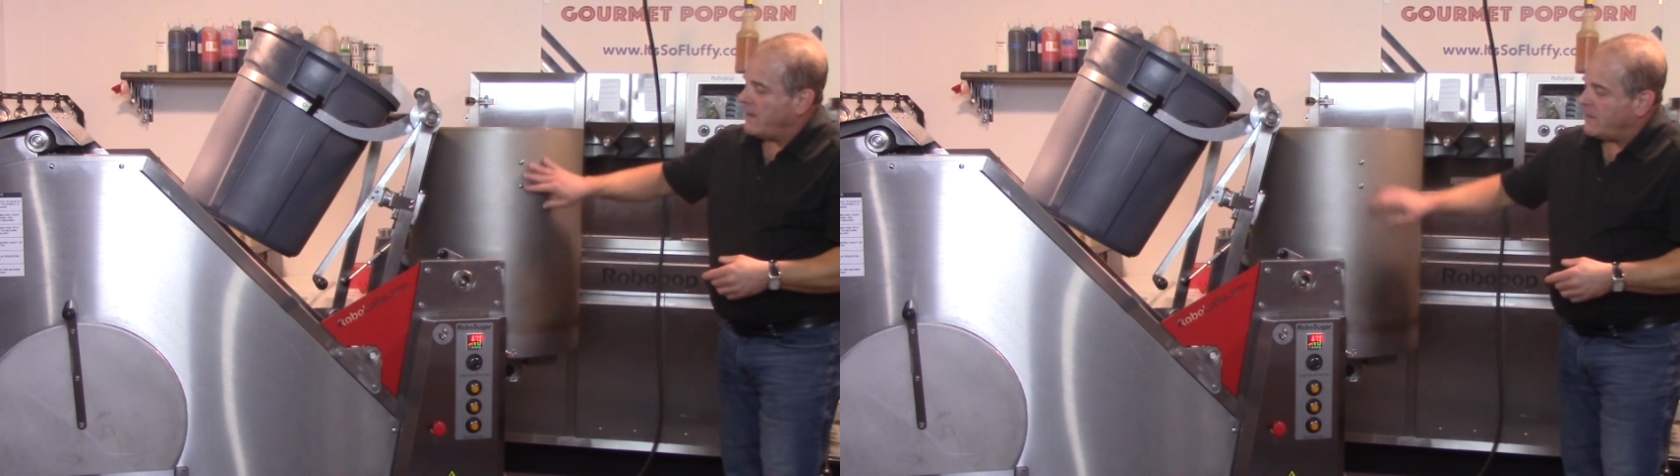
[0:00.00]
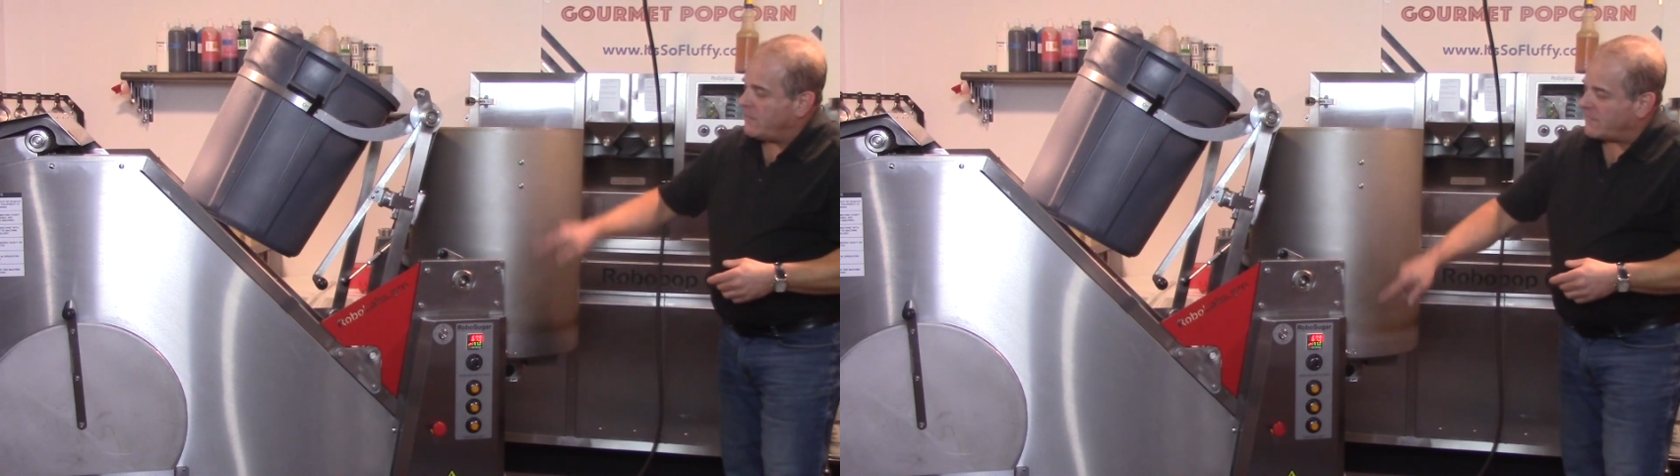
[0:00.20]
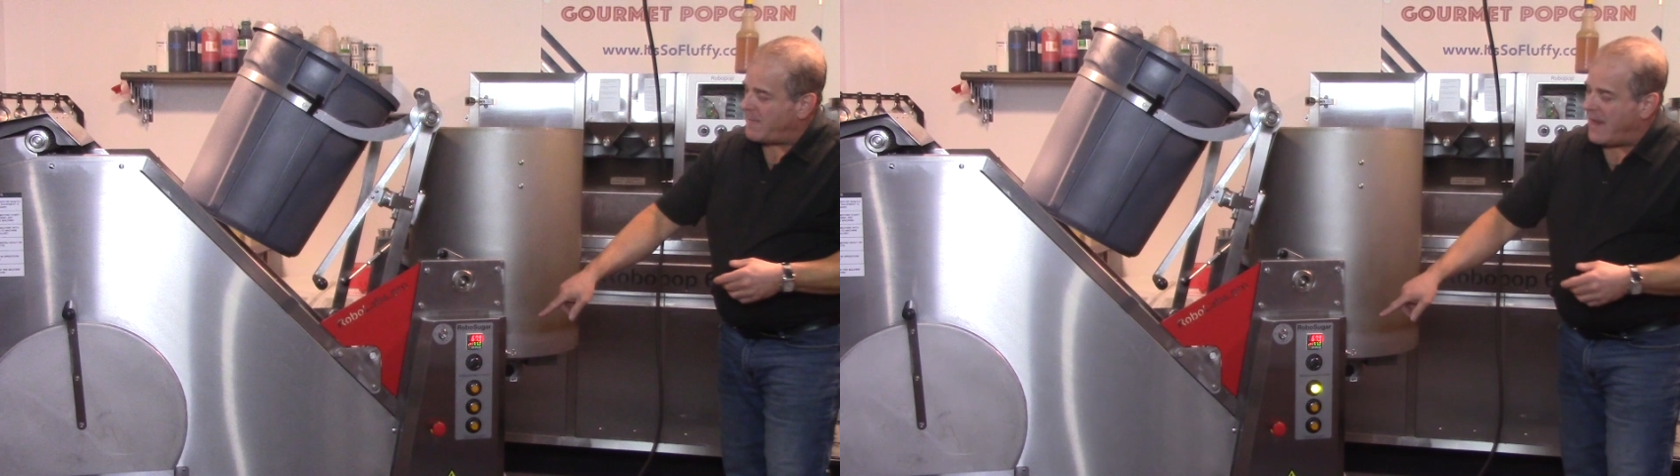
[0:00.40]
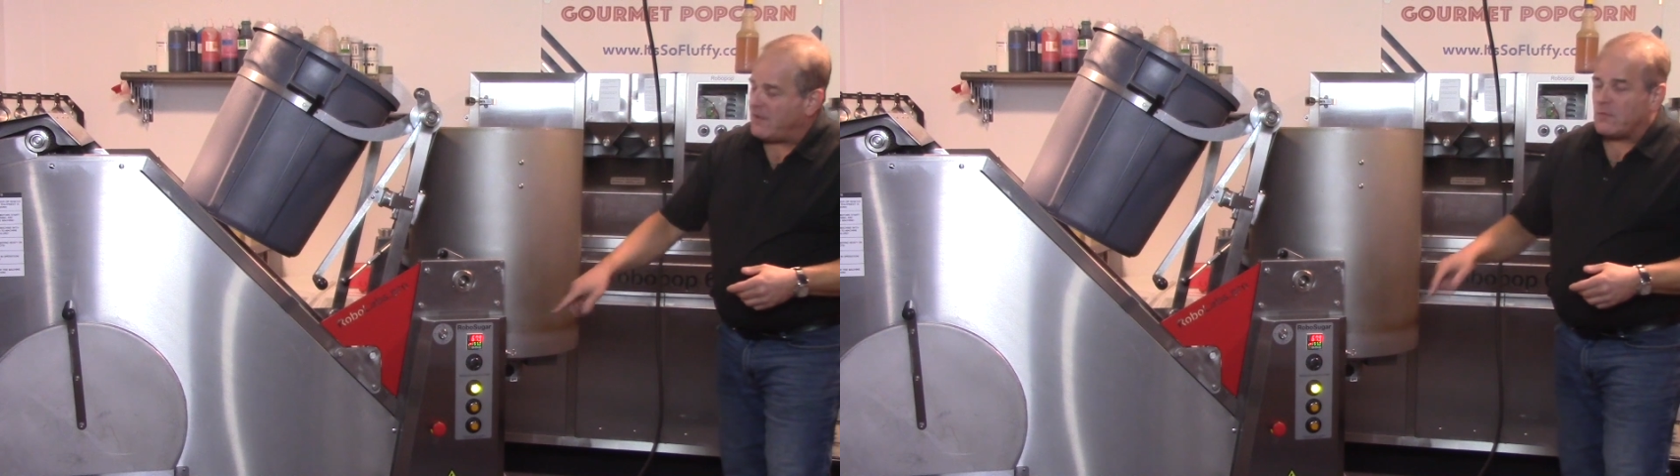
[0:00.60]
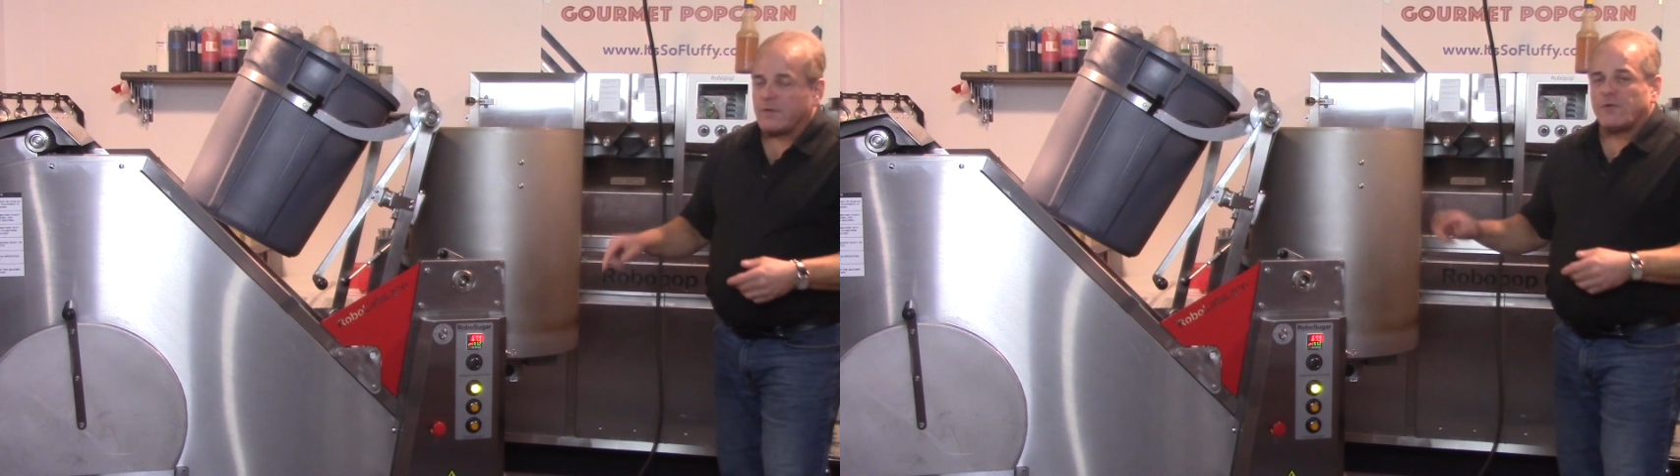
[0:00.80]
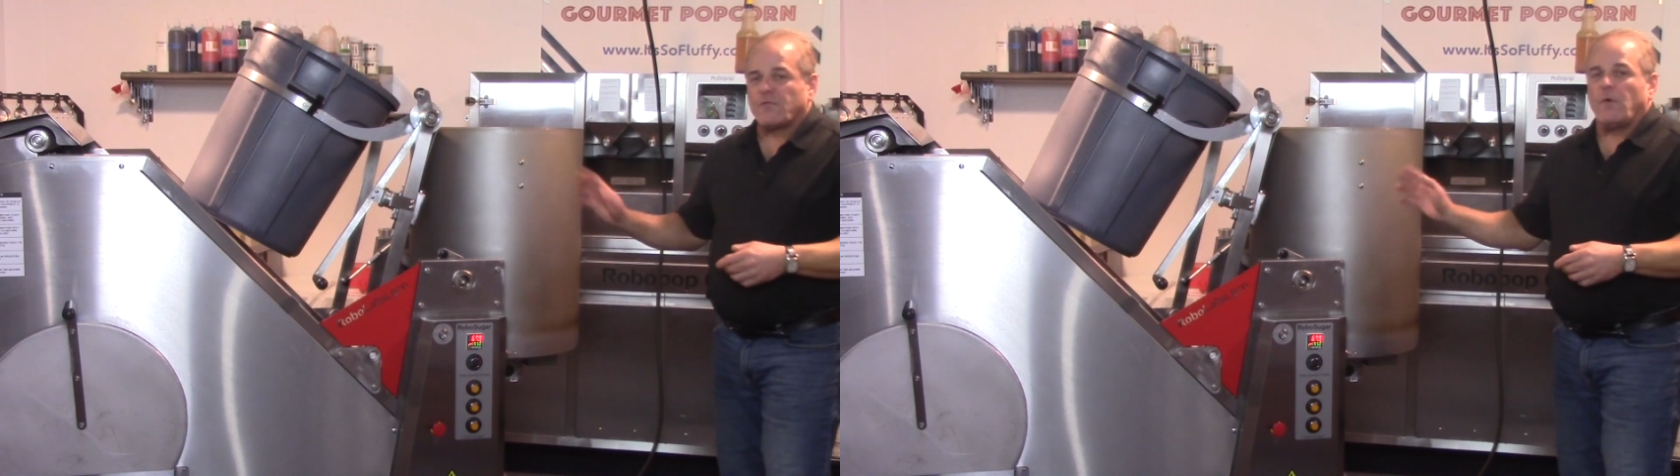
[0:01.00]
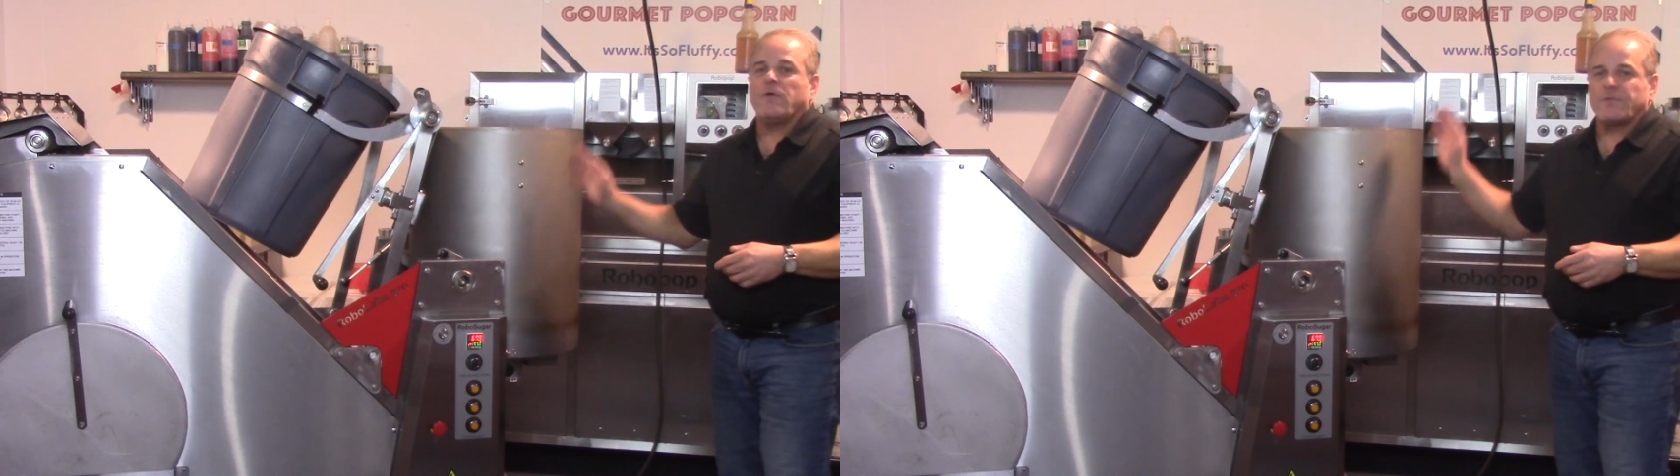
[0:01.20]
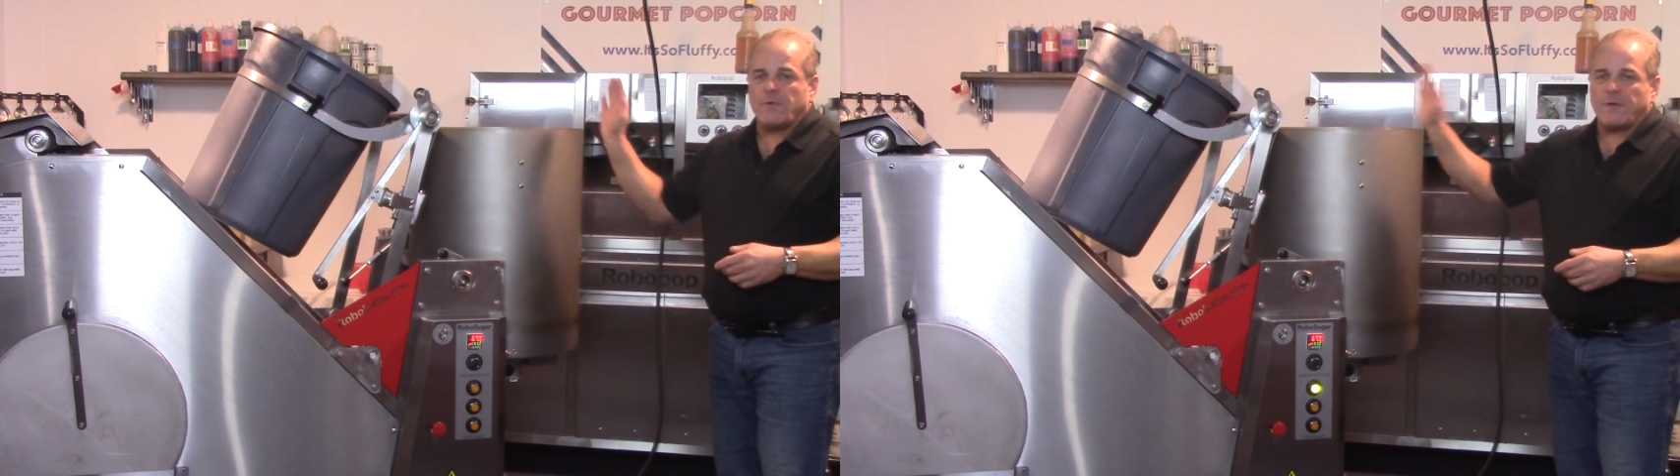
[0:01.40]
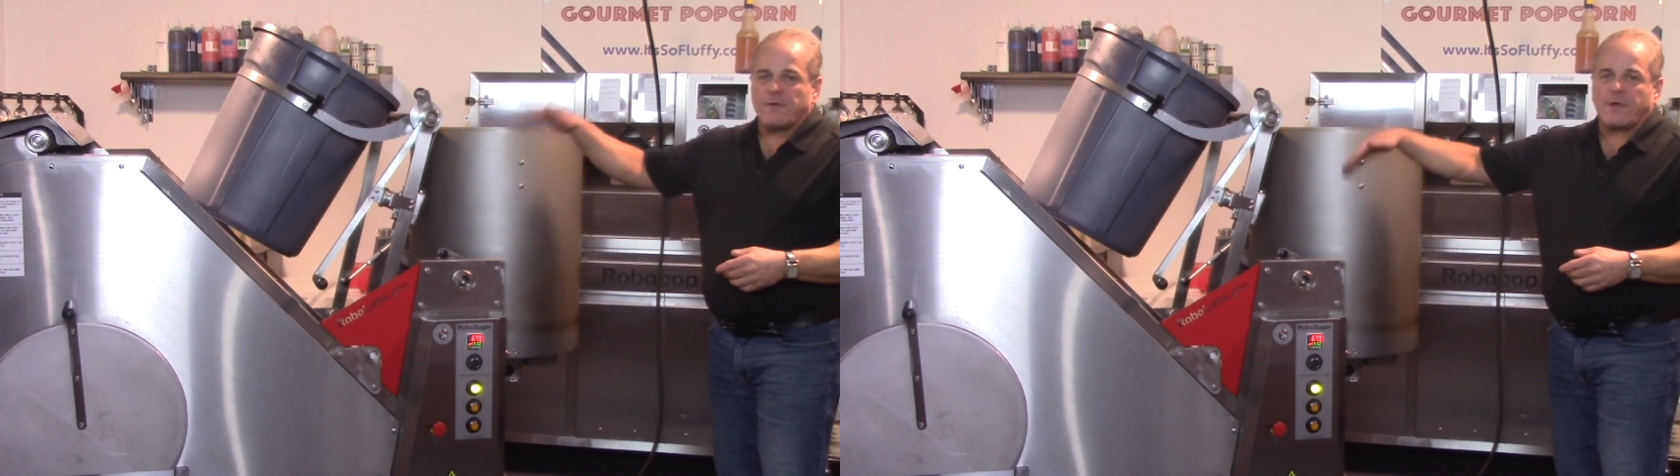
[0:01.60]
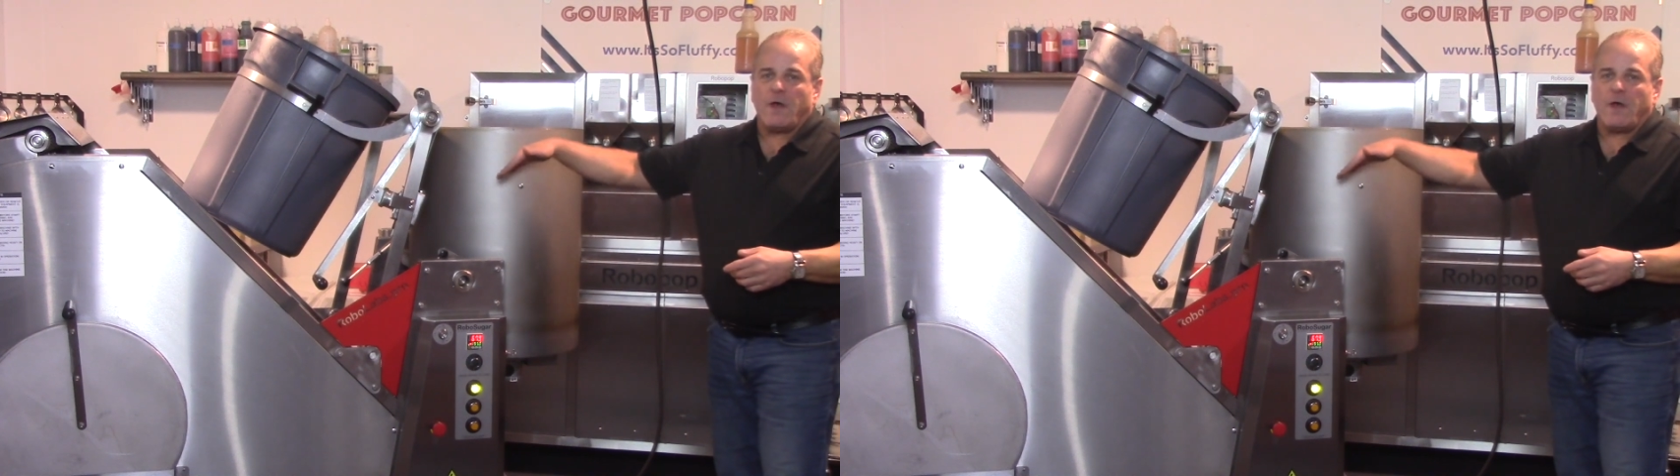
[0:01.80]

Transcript: use the manual controls in order to